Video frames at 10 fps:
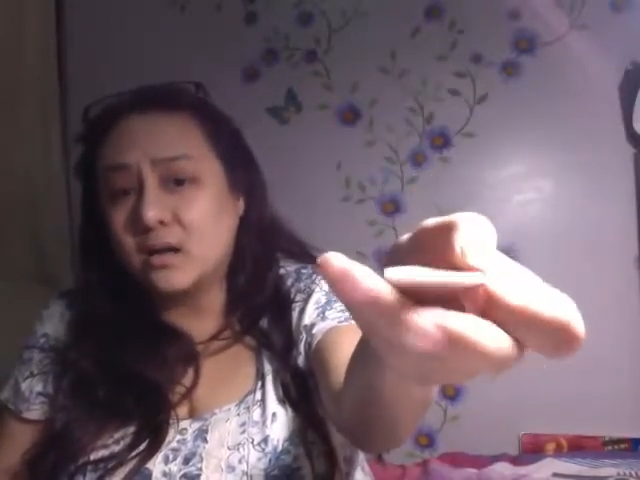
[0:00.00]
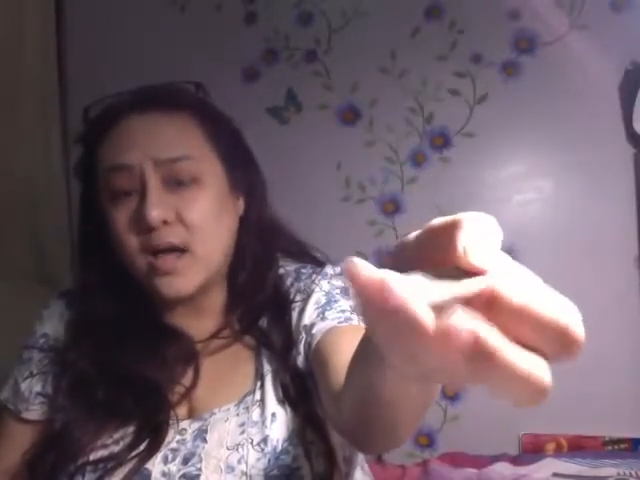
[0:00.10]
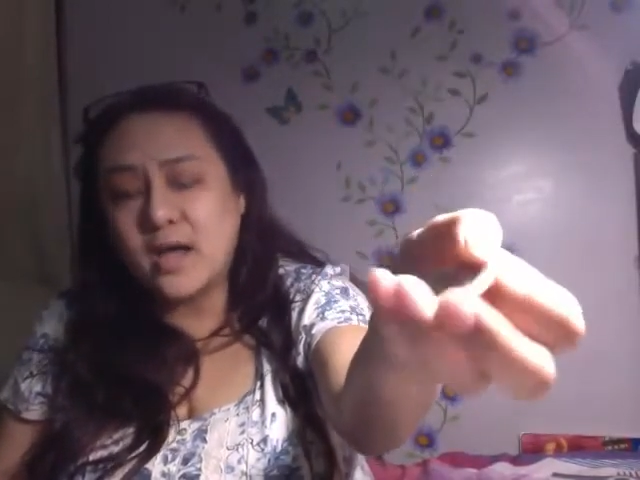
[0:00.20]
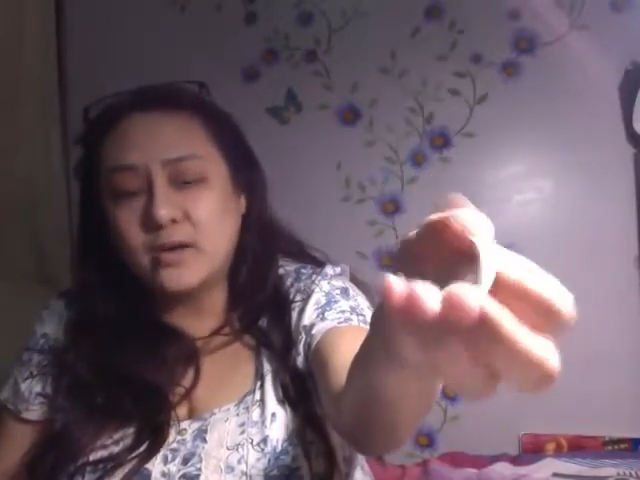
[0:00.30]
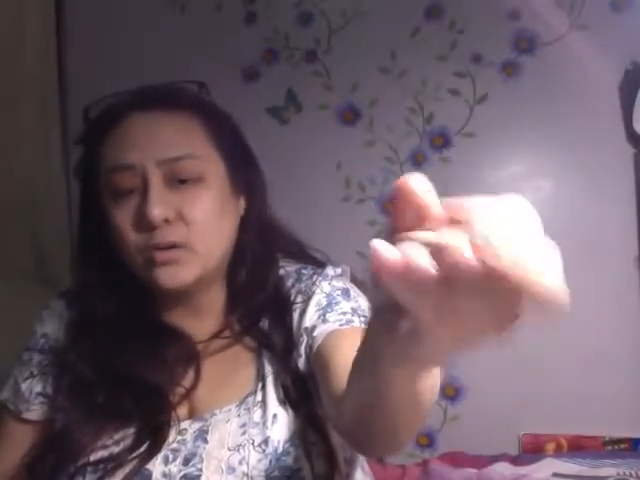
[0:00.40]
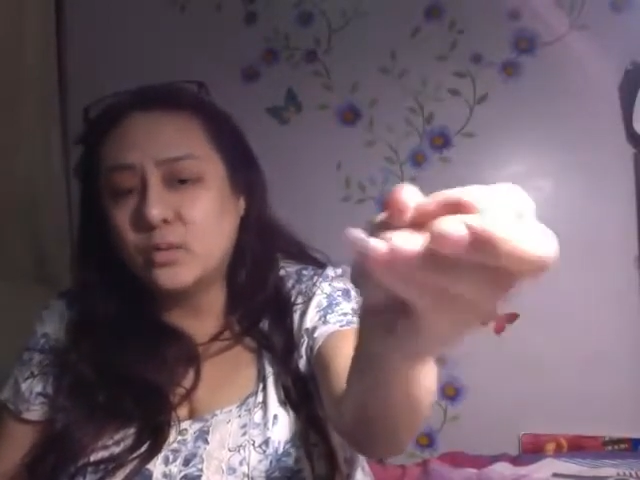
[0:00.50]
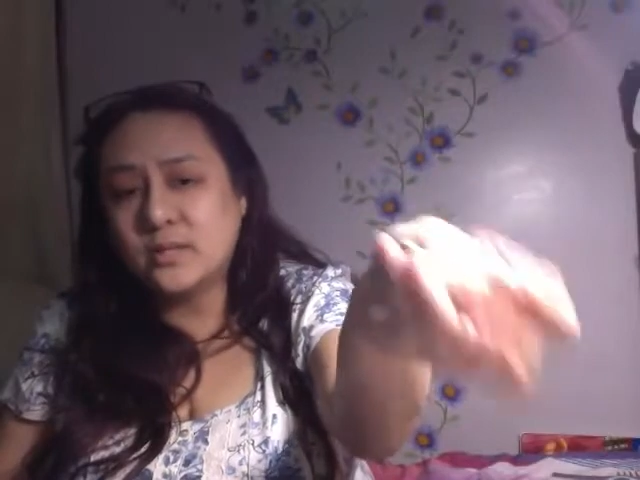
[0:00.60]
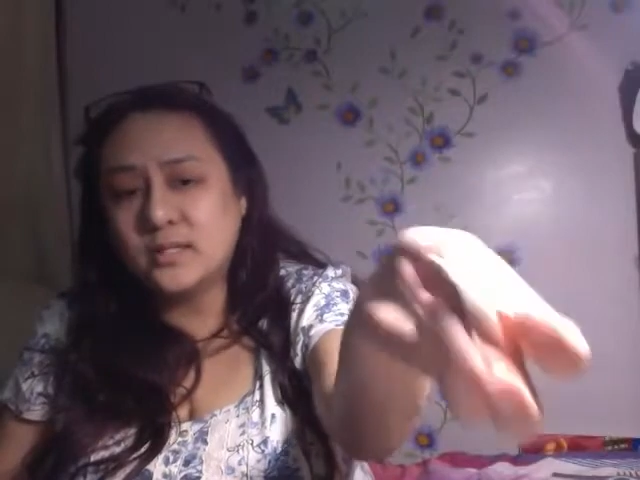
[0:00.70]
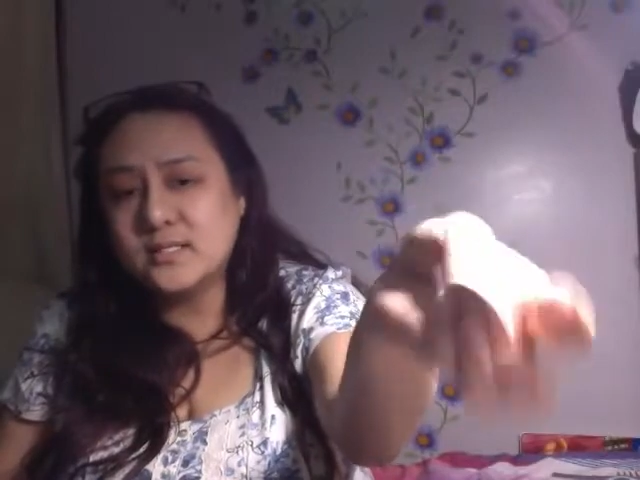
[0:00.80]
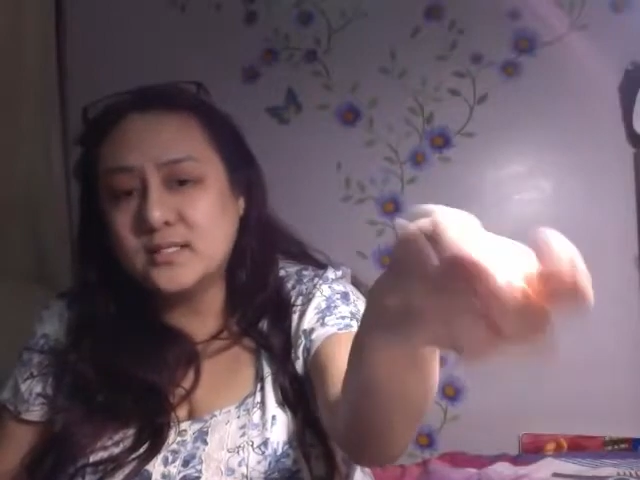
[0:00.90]
I don't know
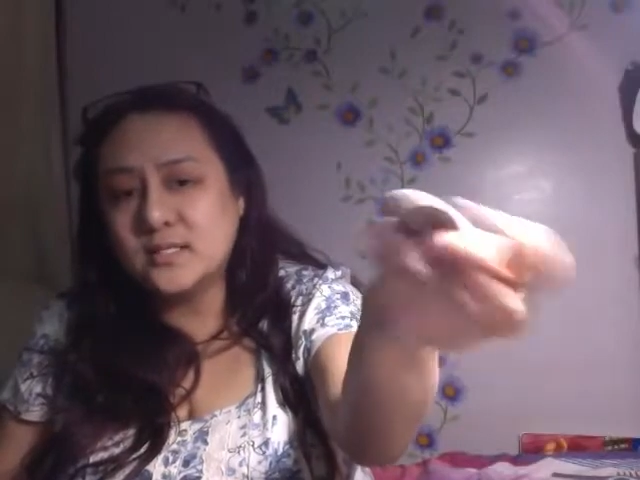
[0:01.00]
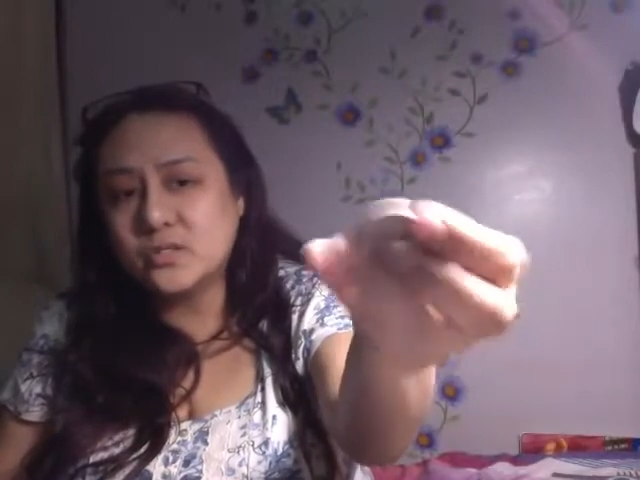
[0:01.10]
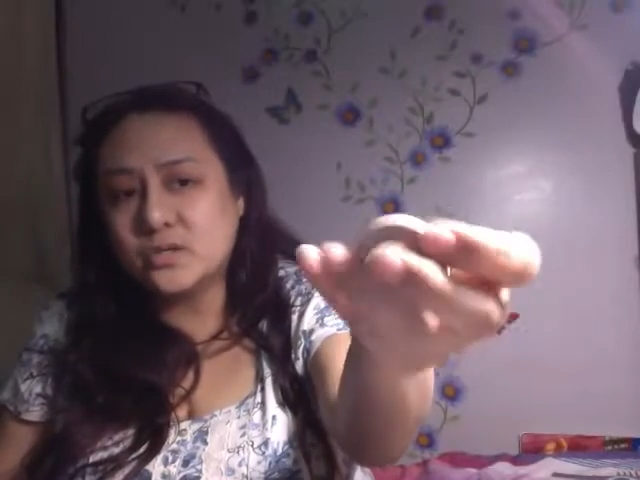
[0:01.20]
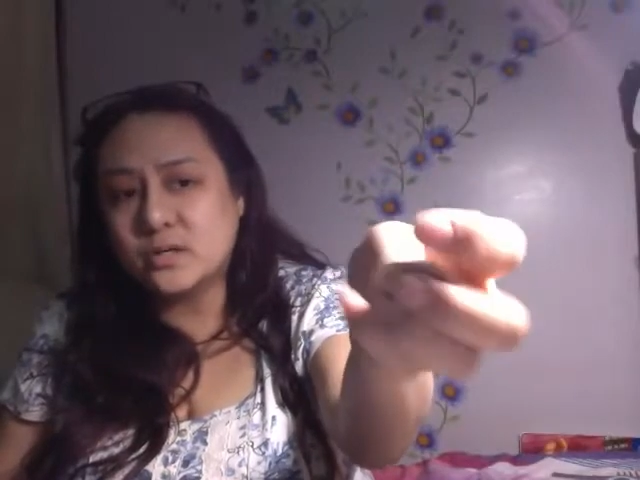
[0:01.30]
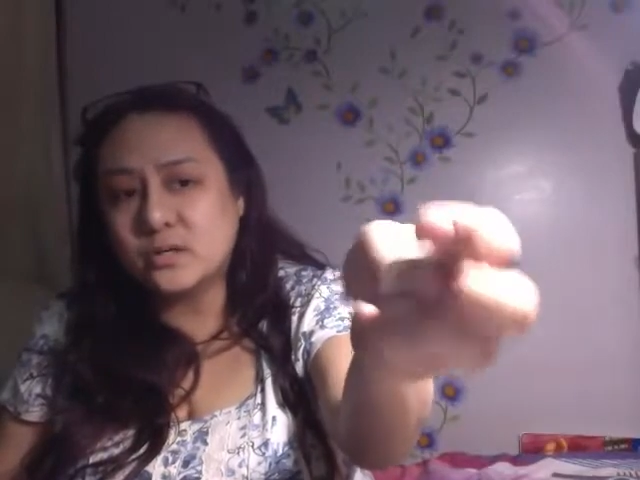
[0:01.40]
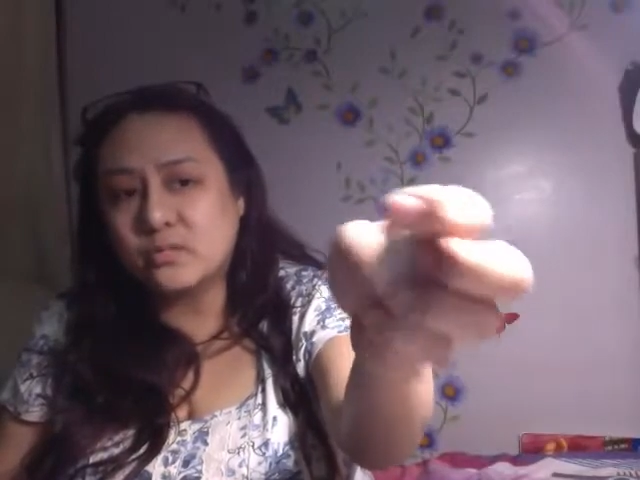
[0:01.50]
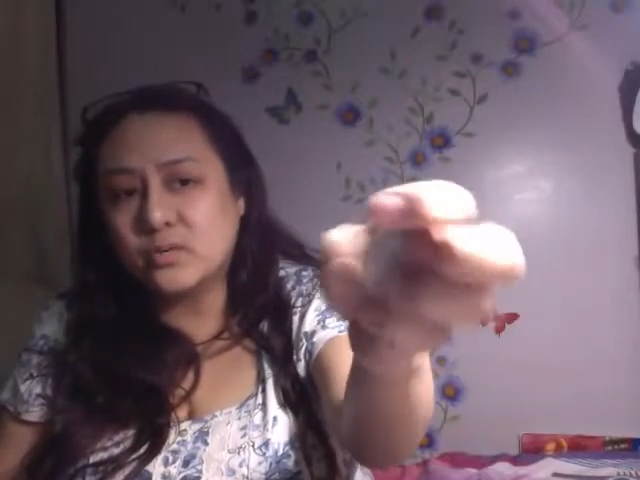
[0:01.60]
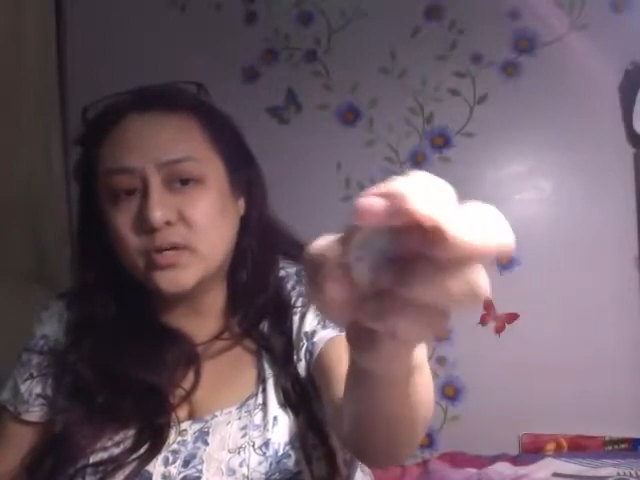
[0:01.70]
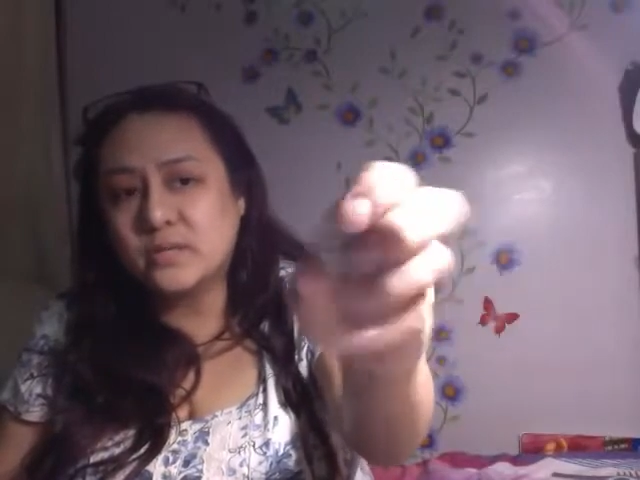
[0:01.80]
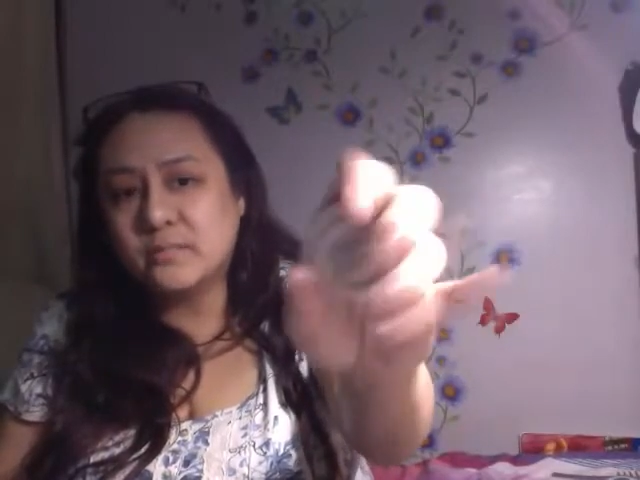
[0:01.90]
what this is, or a wooden